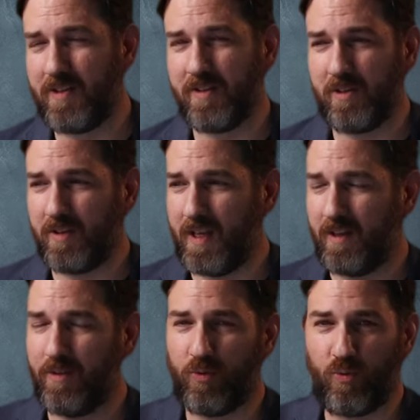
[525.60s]
Basically, you
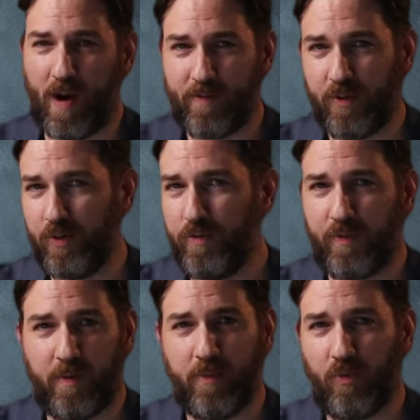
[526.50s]
take the revenue
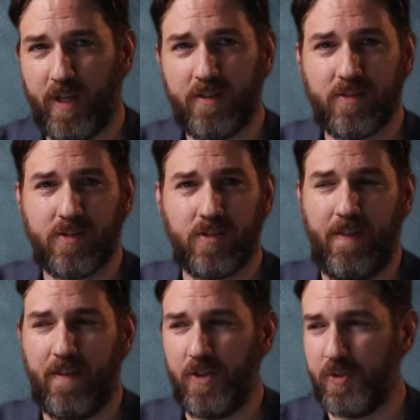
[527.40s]
from the rents
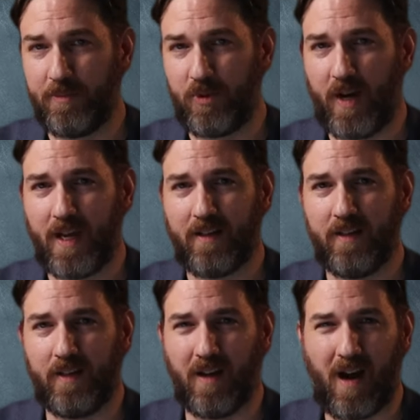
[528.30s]
and then you subtract
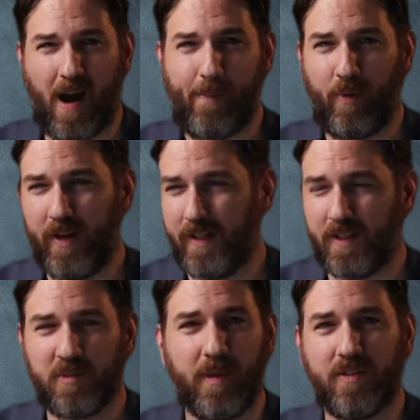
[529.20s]
the operating
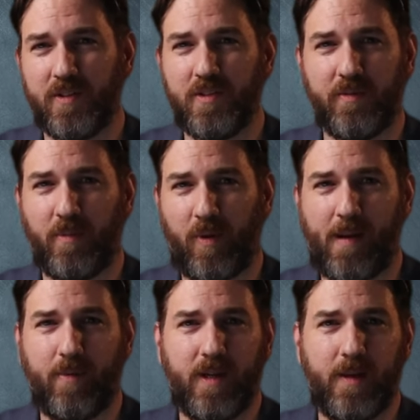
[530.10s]
expenses of the
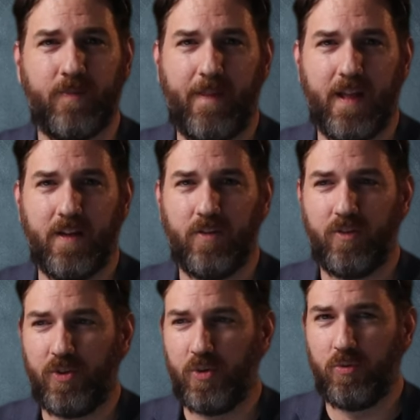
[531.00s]
property, and then
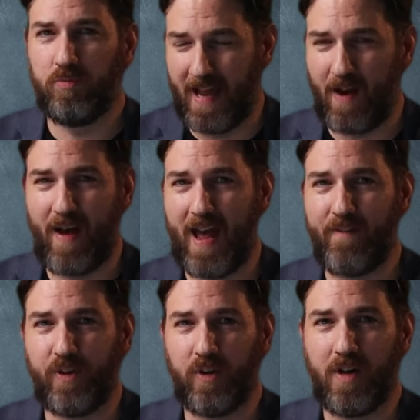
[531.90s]
you now
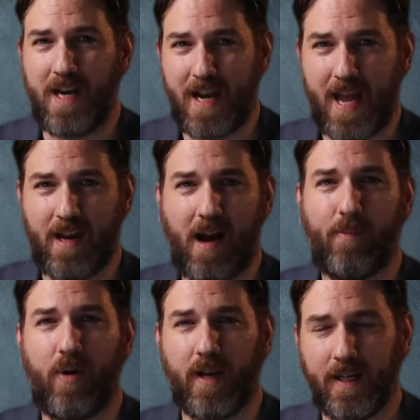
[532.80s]
have your net
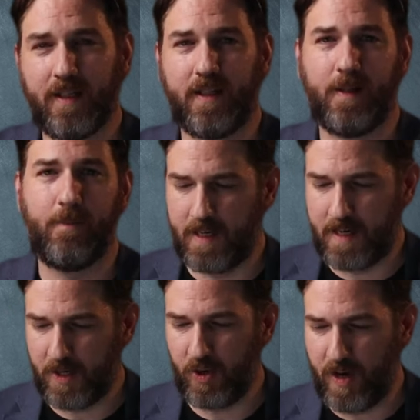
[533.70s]
operating income.
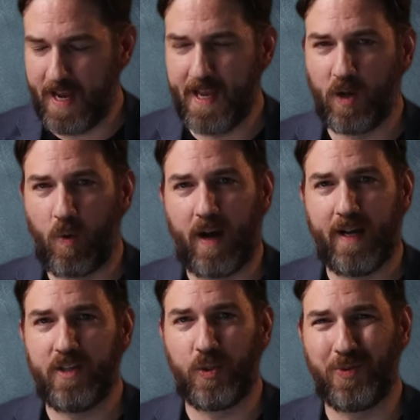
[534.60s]
And your
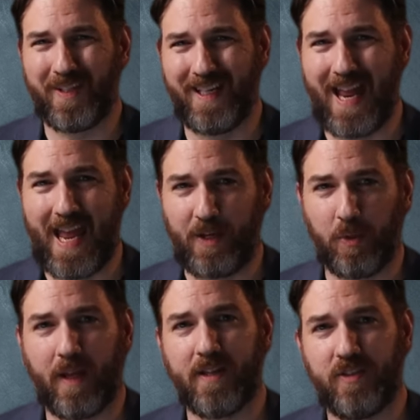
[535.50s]
NOI is usually an
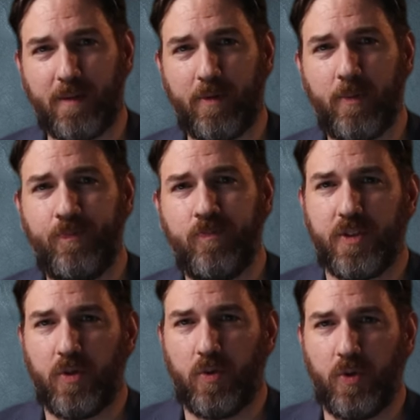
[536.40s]
annualized number. And
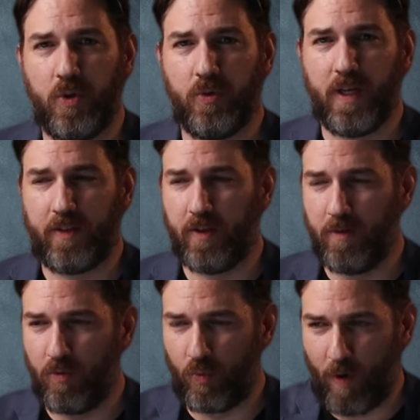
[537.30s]
so you take
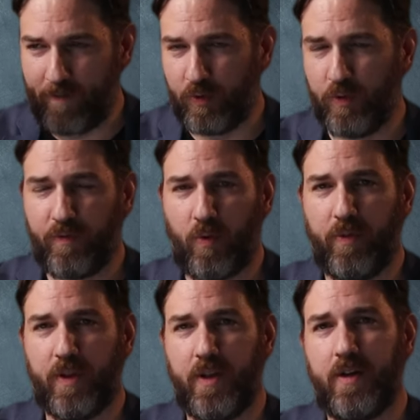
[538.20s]
the revenue for
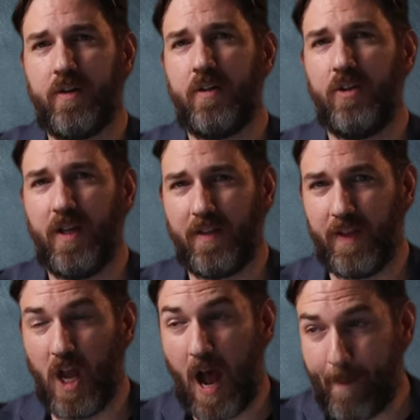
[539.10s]
the year, you take
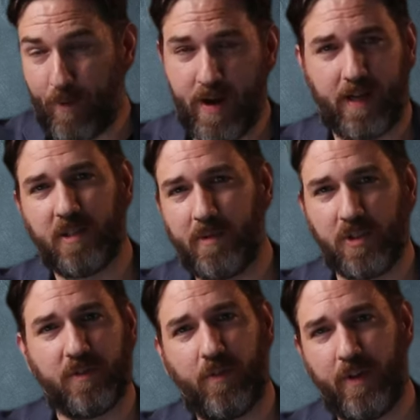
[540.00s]
the operating
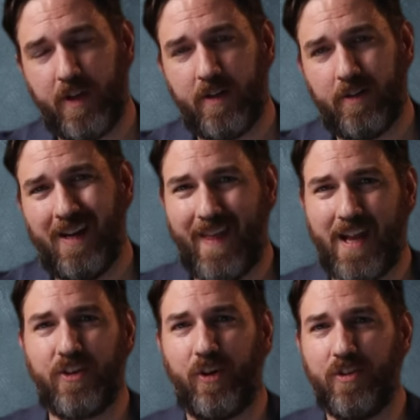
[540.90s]
expenses for the year, and
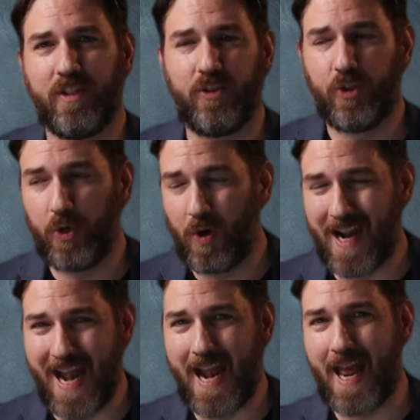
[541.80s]
that turns into your
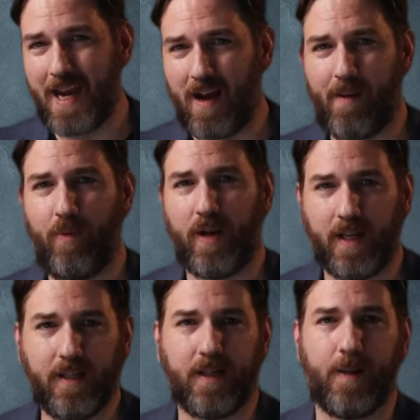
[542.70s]
net
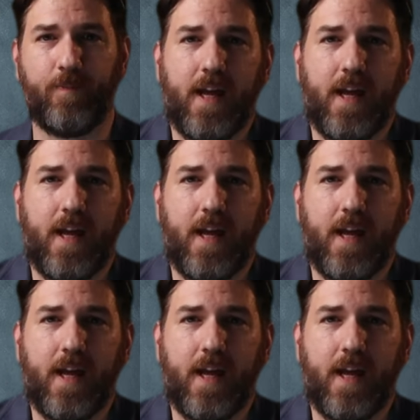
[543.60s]
operating income.